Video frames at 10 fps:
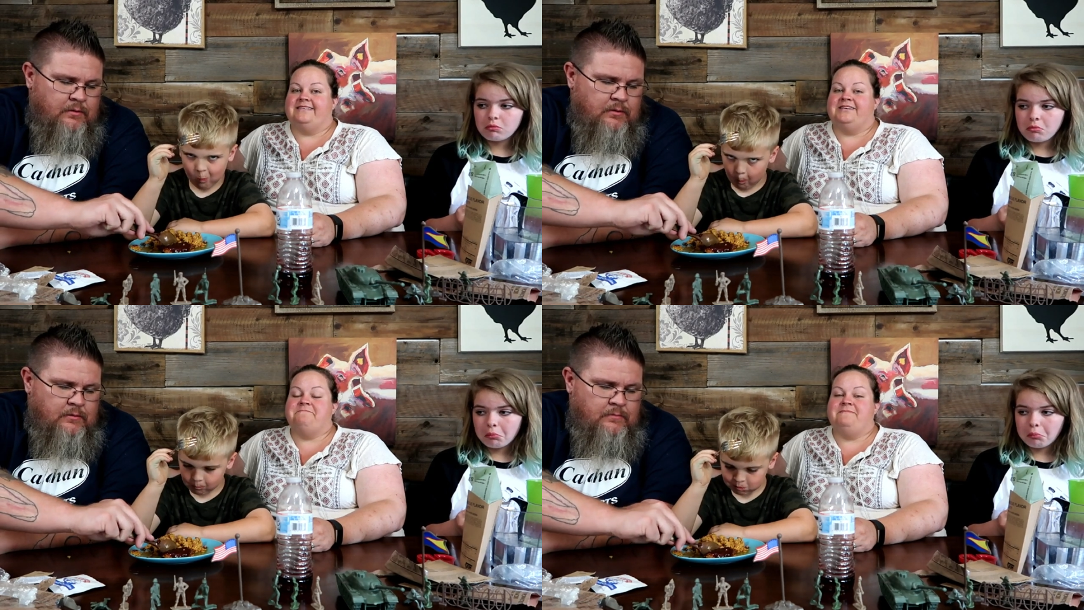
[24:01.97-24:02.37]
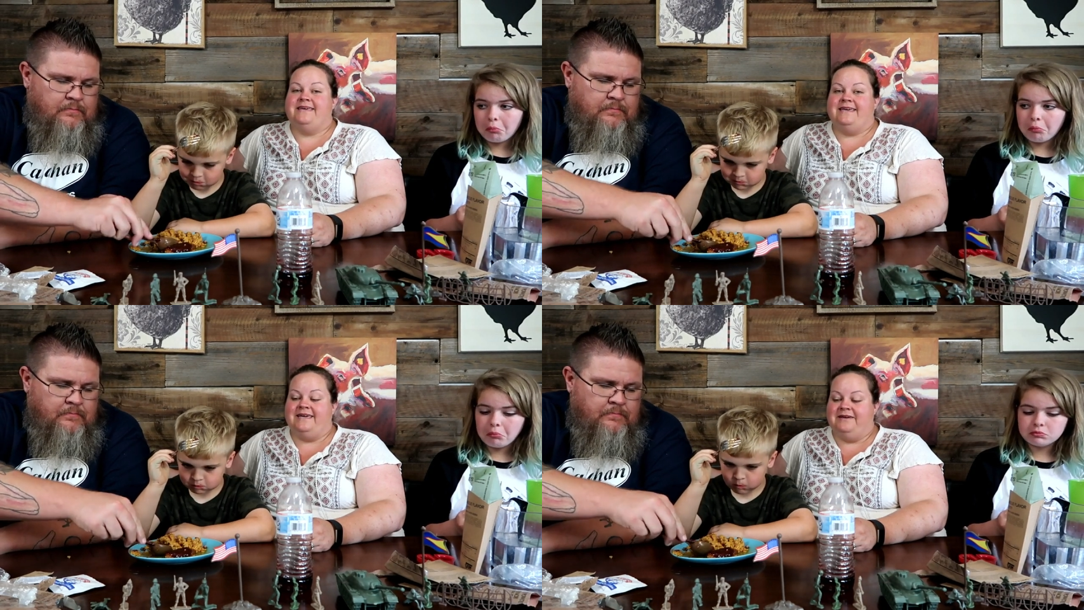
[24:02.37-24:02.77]
Speaker 1: To
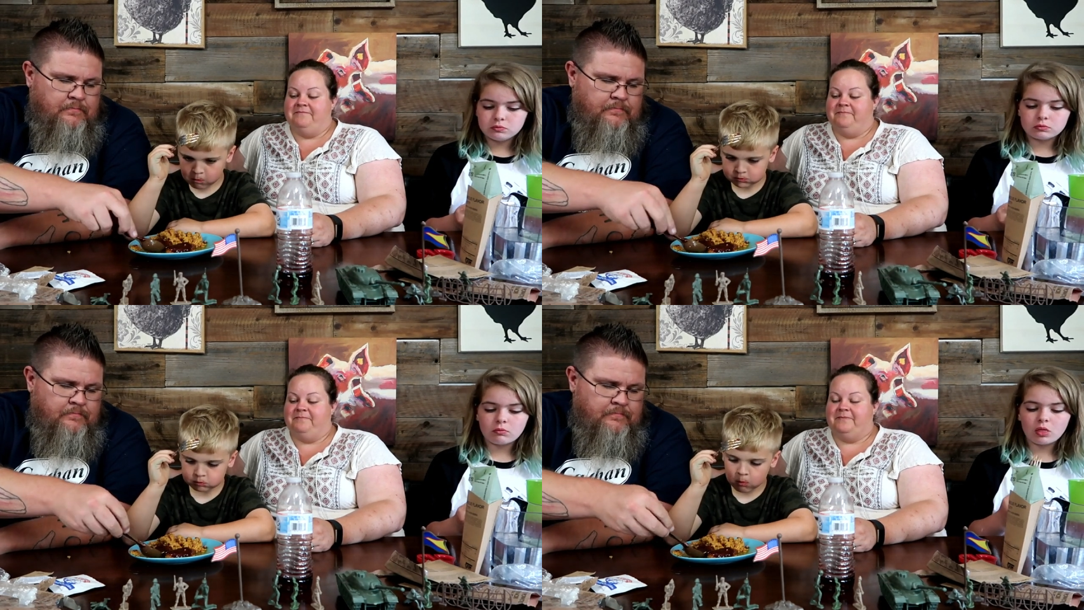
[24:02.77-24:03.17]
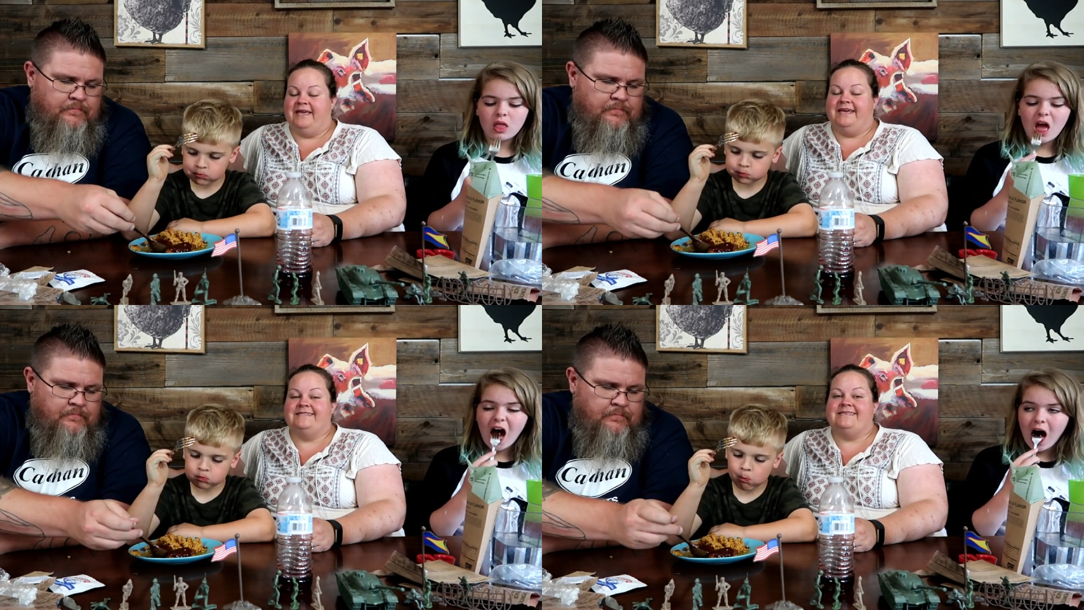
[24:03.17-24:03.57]
me,
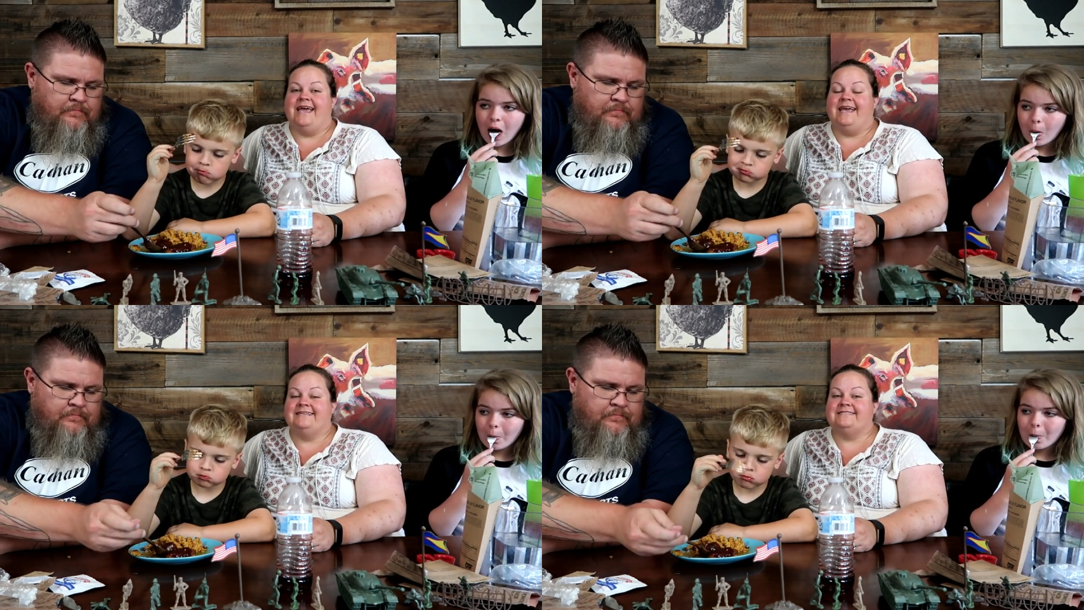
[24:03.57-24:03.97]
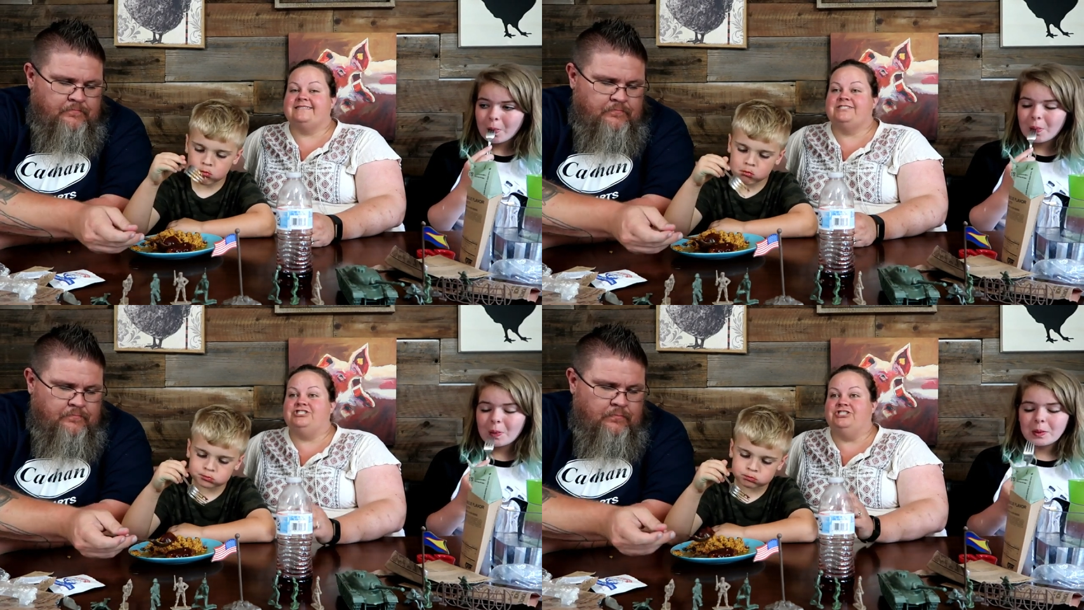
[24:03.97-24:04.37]
it tastes
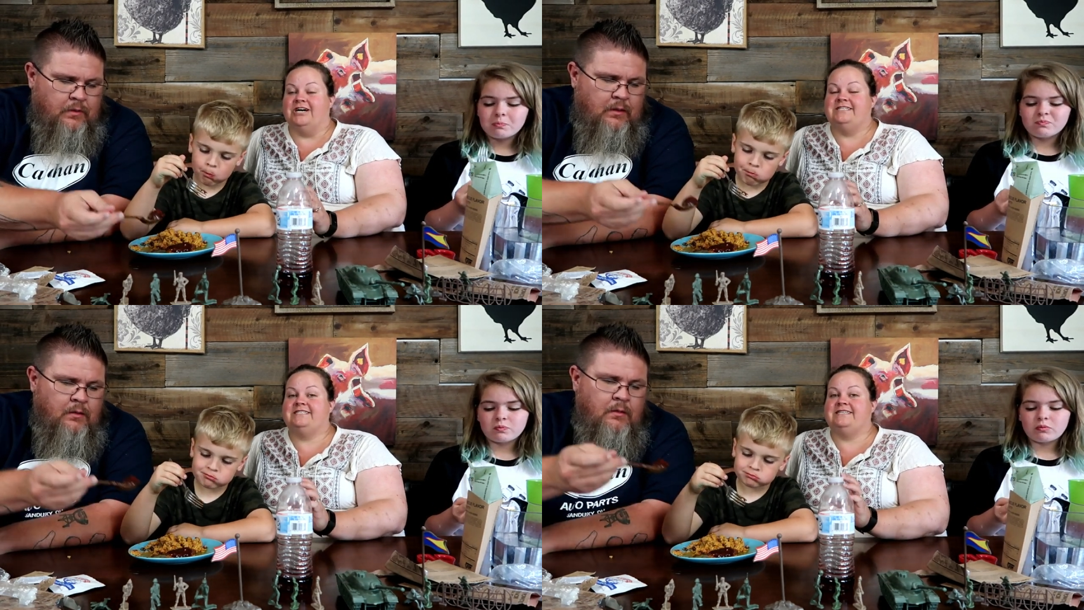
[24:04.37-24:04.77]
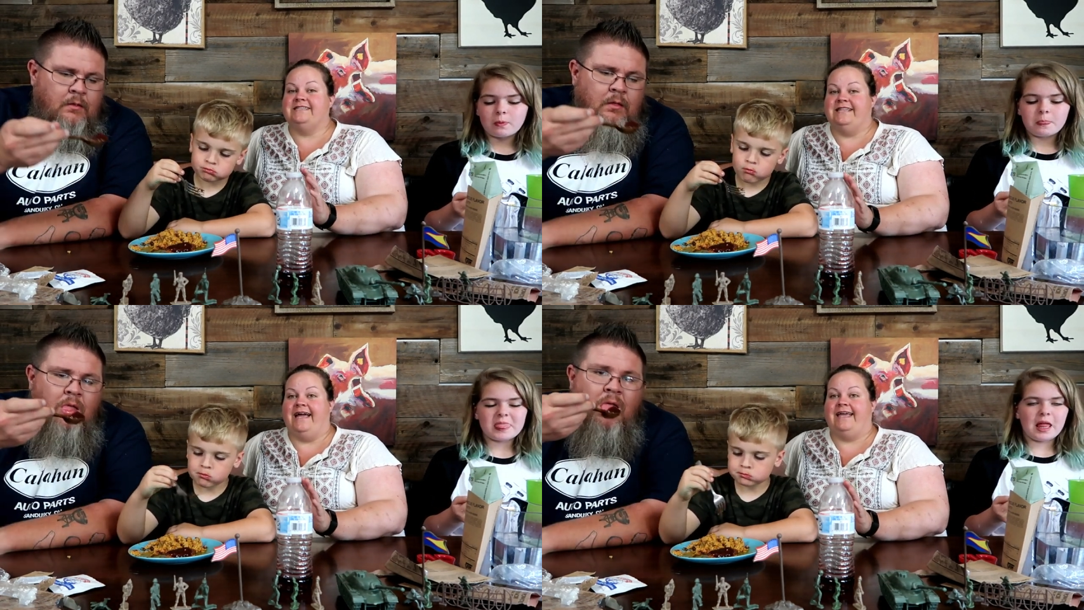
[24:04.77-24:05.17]
just
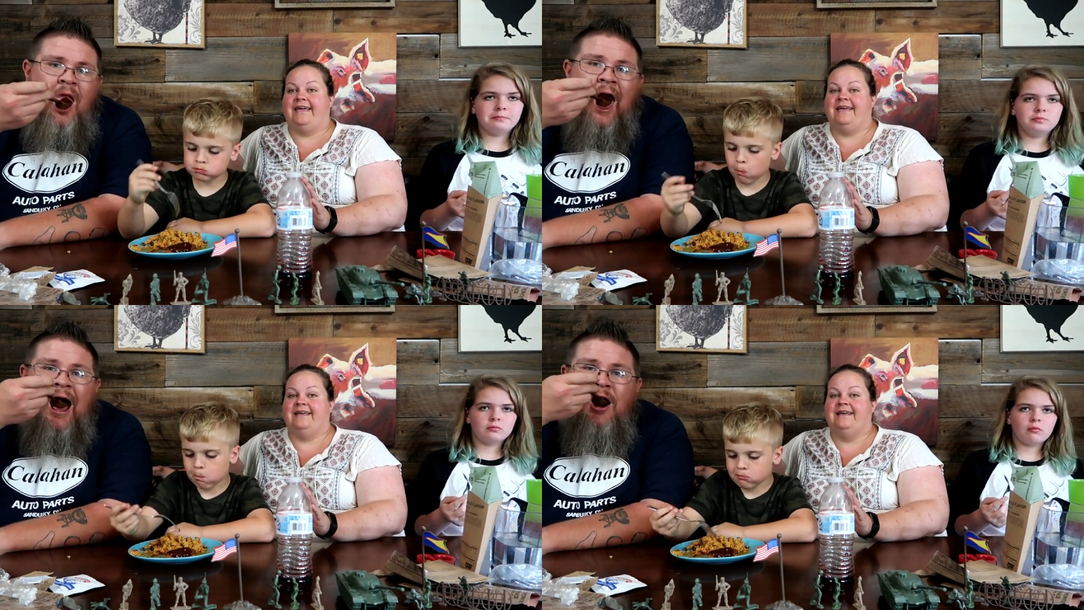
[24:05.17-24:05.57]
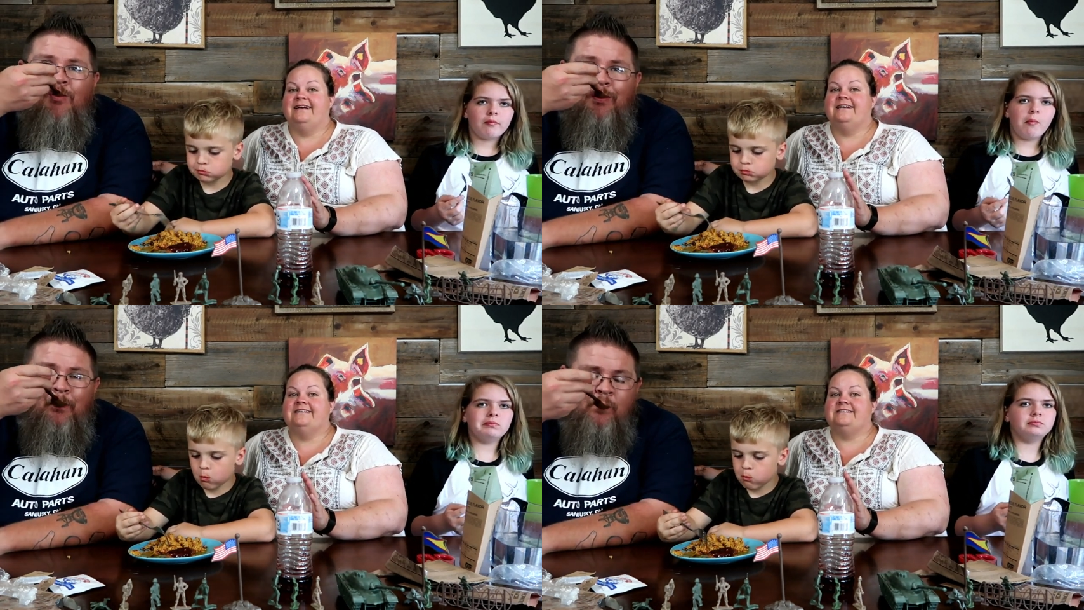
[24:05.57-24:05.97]
like
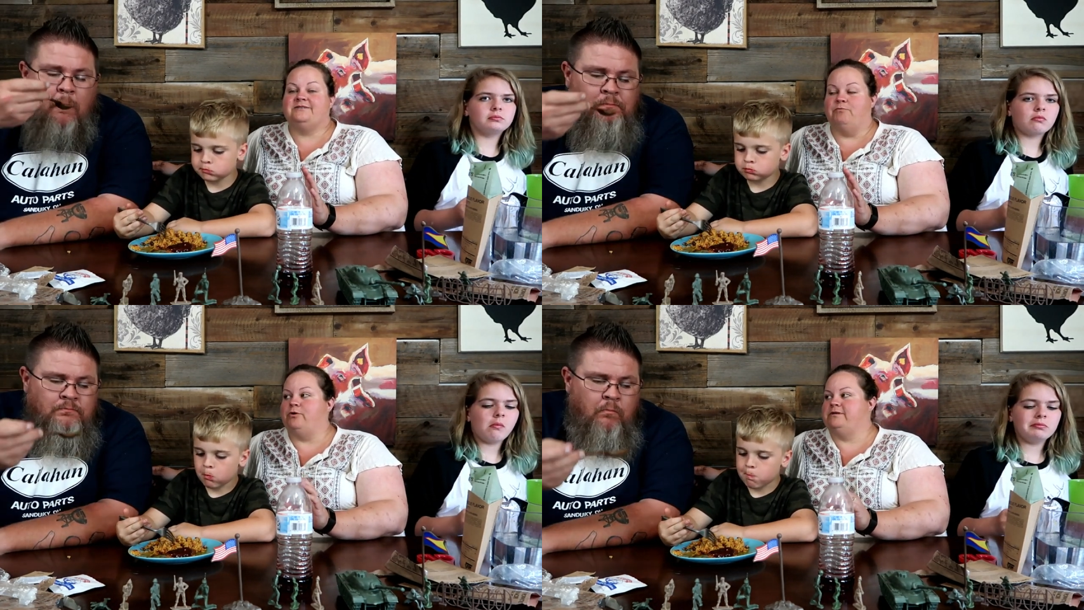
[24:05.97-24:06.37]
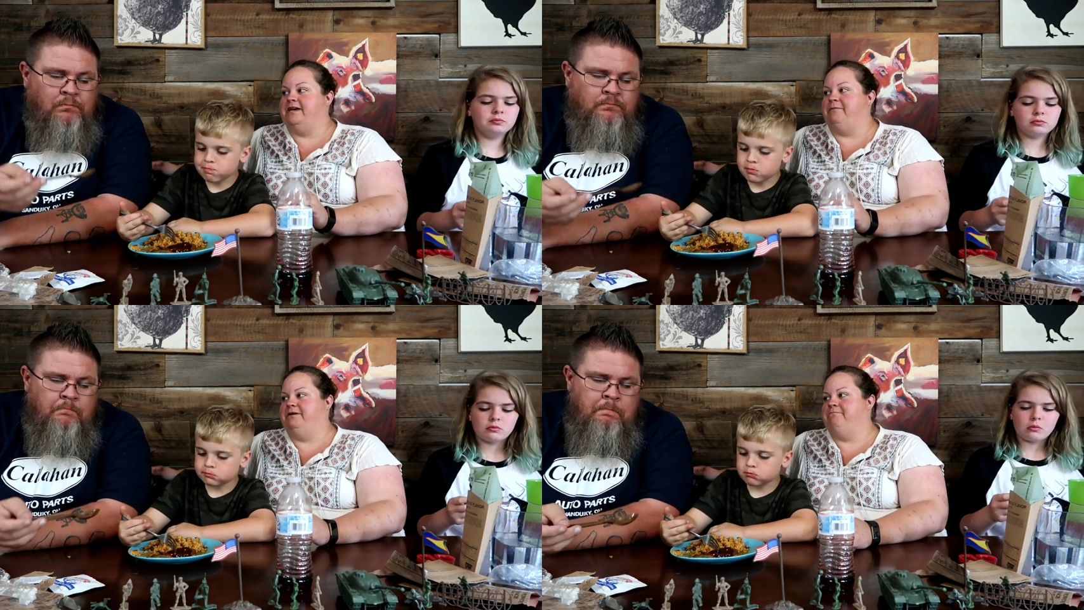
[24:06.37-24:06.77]
smoked
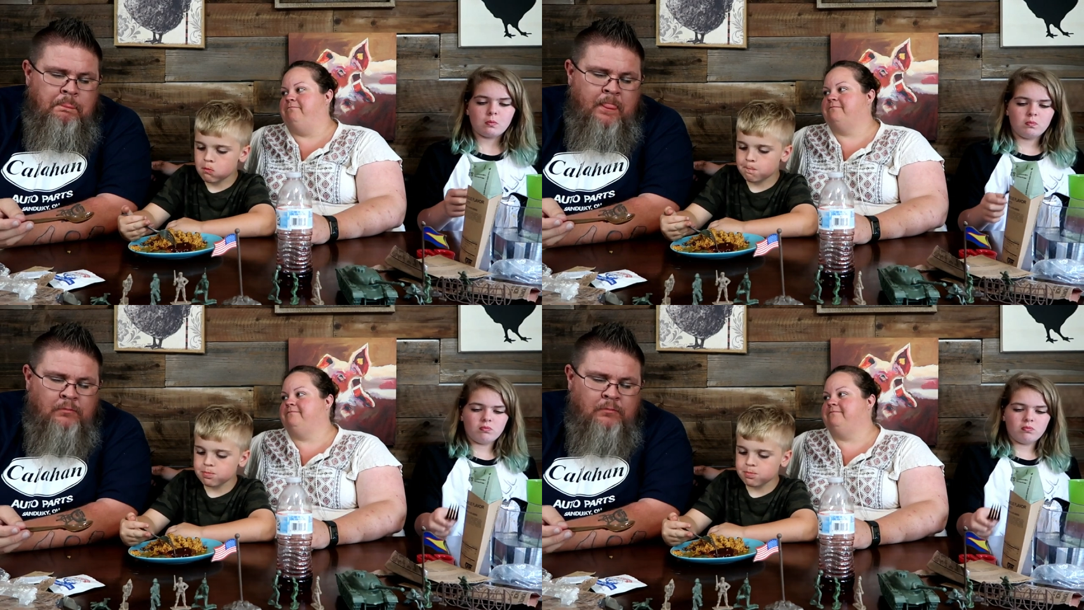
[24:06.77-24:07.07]
salmon.